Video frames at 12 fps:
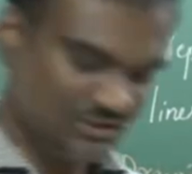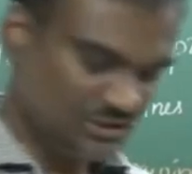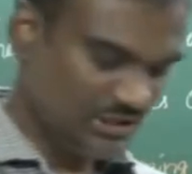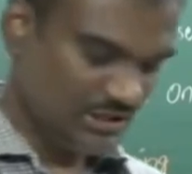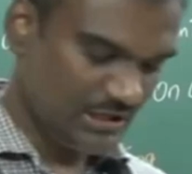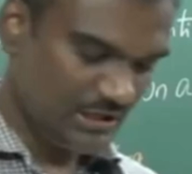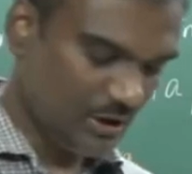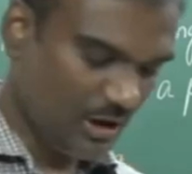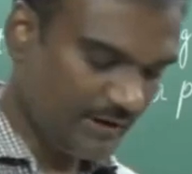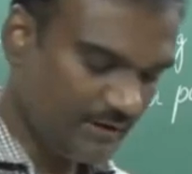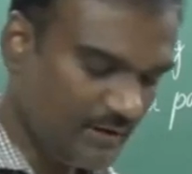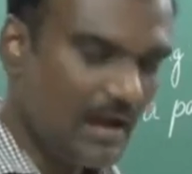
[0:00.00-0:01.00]
an engineering
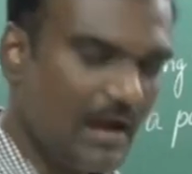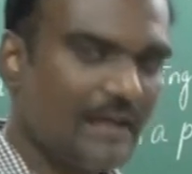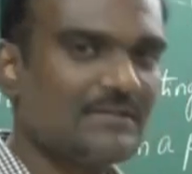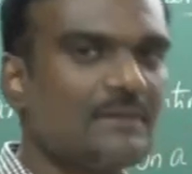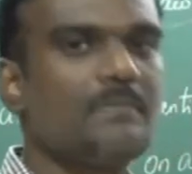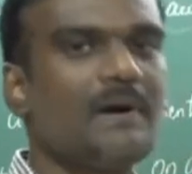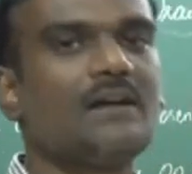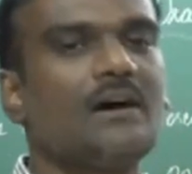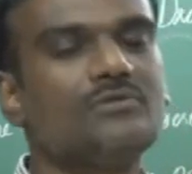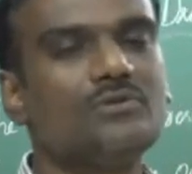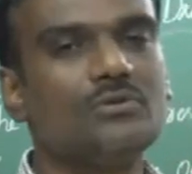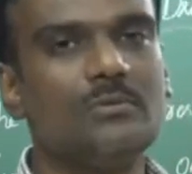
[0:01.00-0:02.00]
drawing. I think by
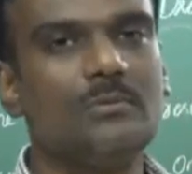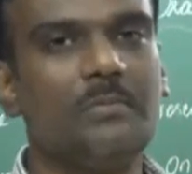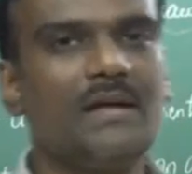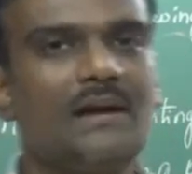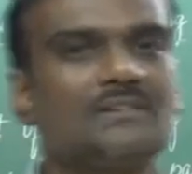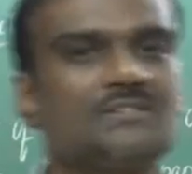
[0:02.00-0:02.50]
now you will be